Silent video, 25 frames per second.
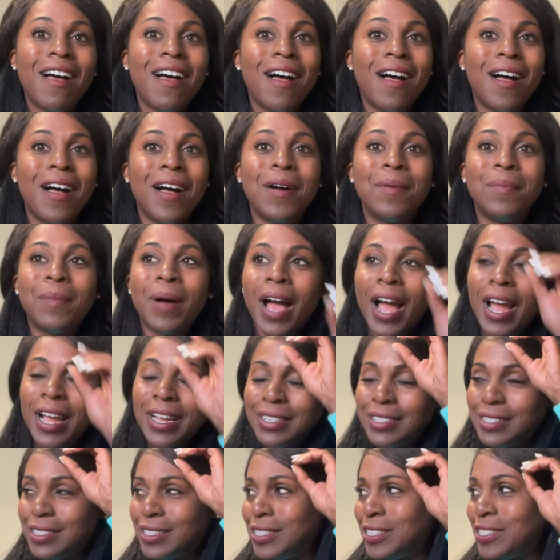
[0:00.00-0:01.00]

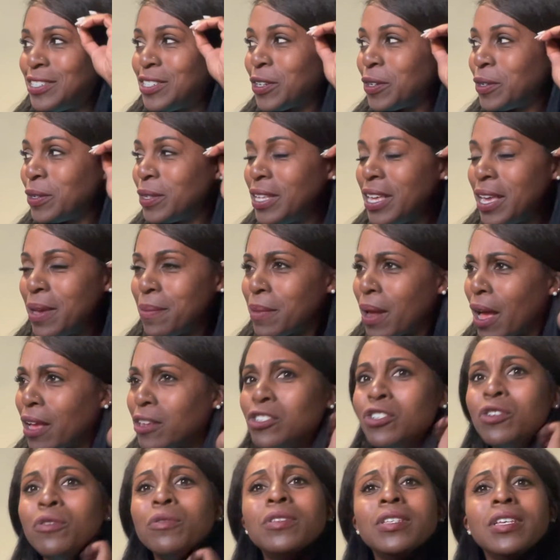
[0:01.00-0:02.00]
I certainly am not
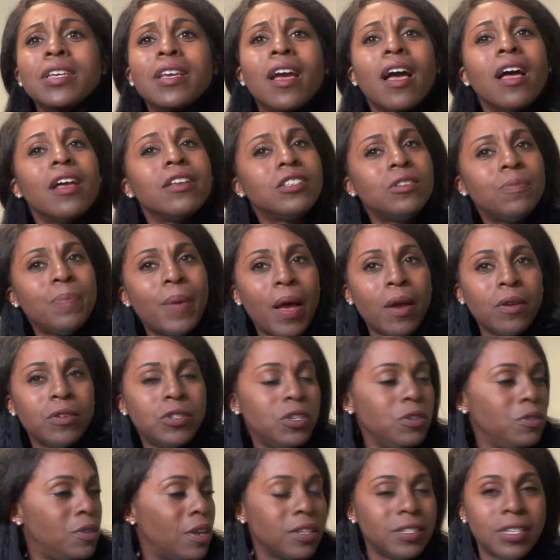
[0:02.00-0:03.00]
choosing a spouse
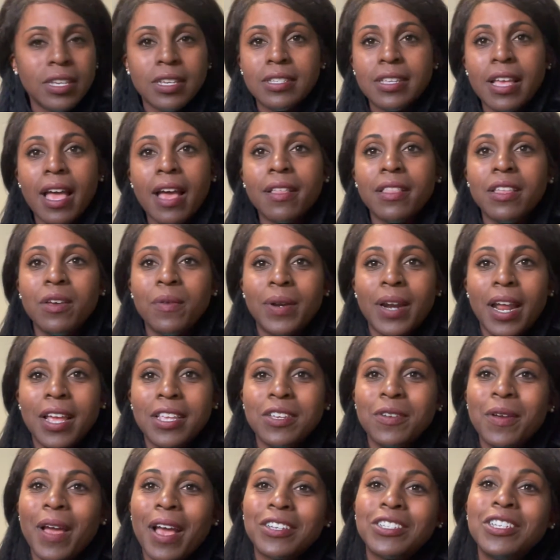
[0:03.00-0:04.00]
who does exactly what I
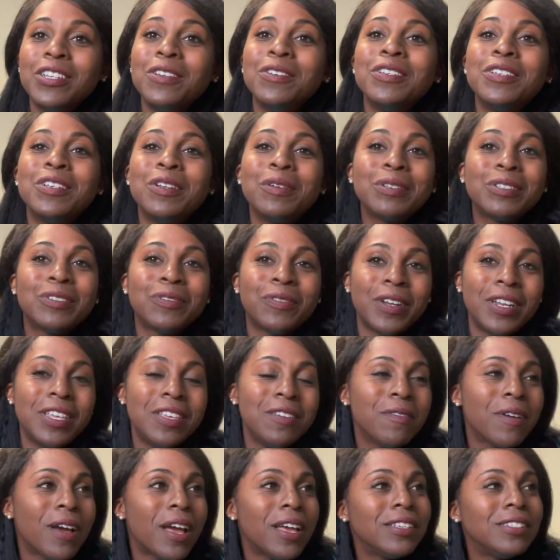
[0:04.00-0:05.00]
do. Actually, what's funny,
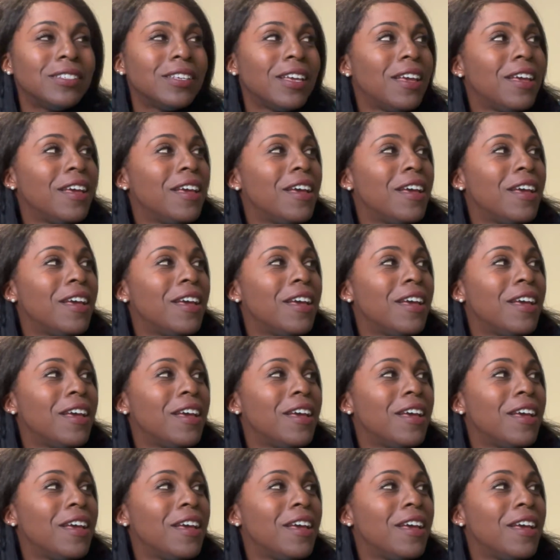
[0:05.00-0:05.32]
you guys?